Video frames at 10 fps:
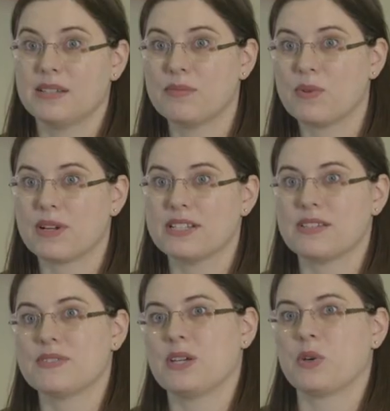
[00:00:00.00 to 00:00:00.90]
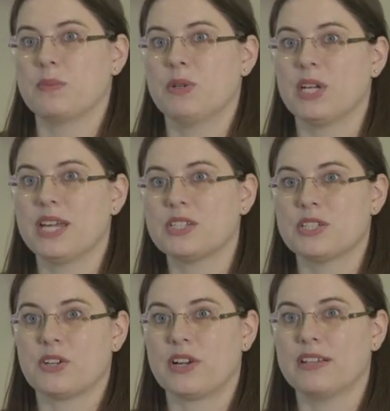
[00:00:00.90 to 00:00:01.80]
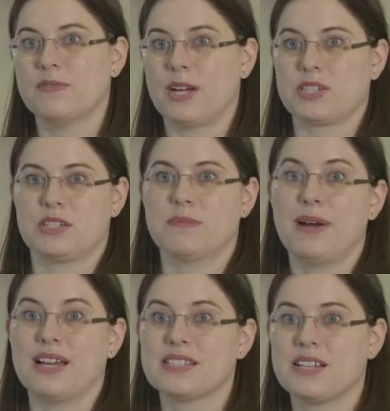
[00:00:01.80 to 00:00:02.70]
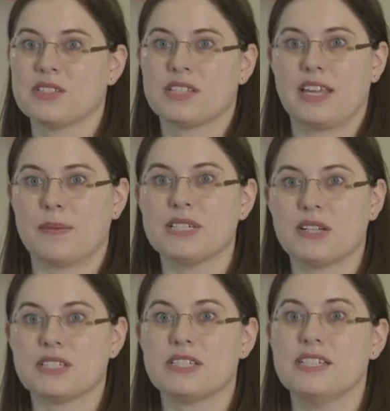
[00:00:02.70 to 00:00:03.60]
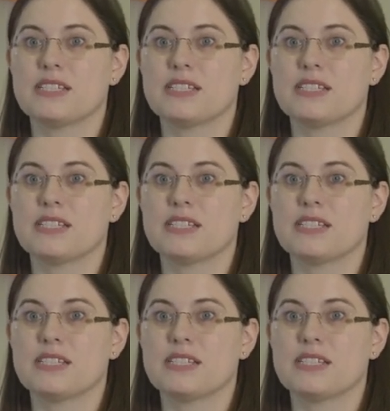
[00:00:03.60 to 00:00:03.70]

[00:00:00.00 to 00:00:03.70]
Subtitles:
the importance of cell communication during infection. Mast cells and gamma delta T